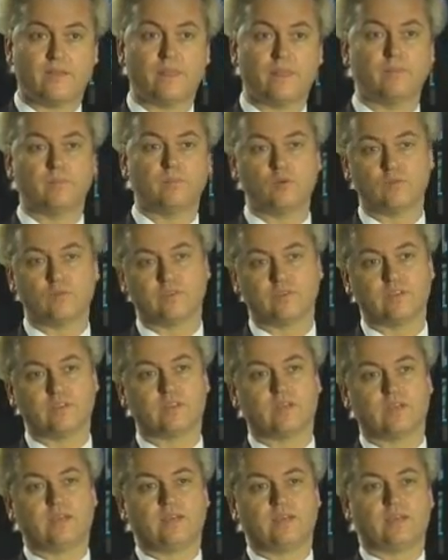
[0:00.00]
the
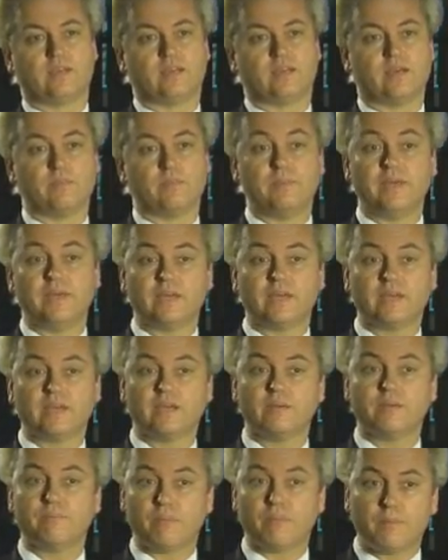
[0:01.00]
movie
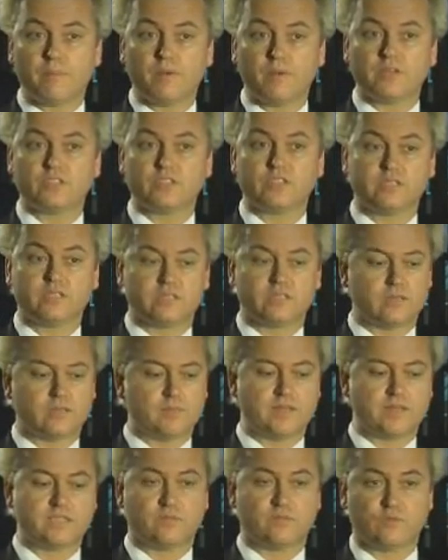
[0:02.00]
being published,
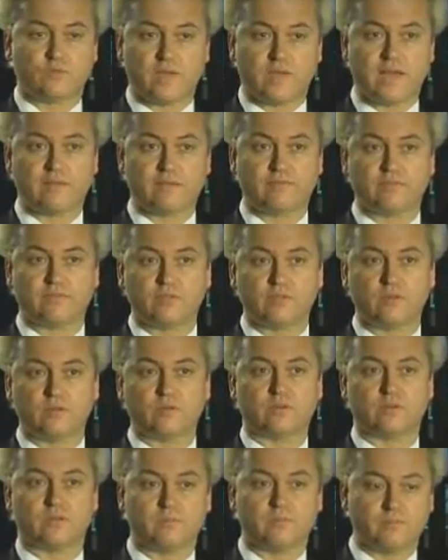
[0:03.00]
as if we have
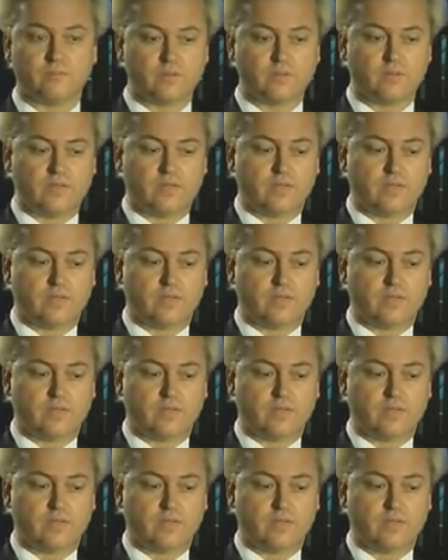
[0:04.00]
no